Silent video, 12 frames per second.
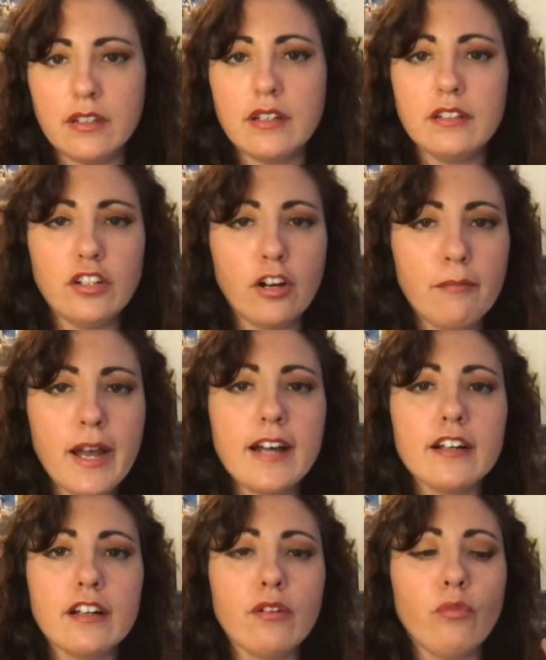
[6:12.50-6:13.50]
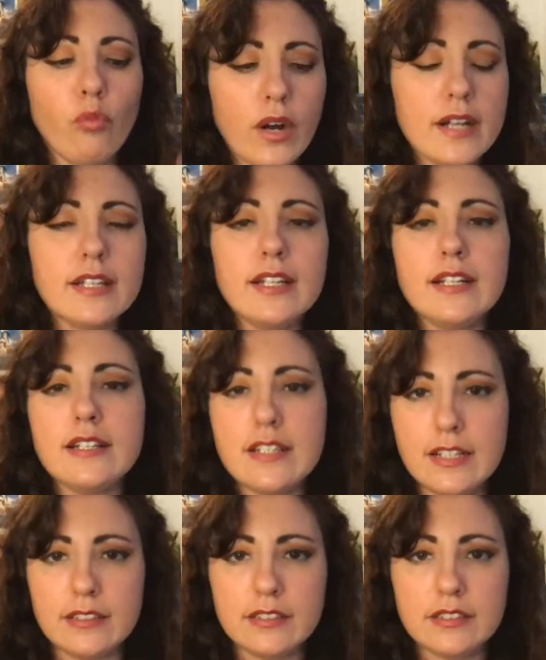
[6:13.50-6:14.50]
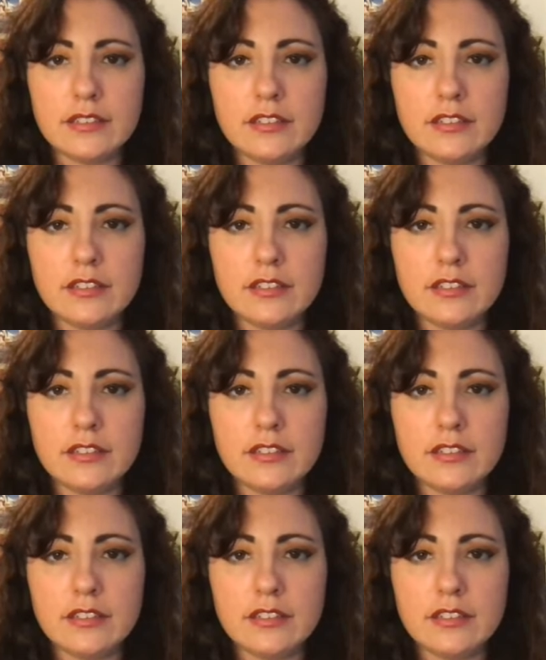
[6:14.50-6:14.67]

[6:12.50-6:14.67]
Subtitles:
No matter what it is.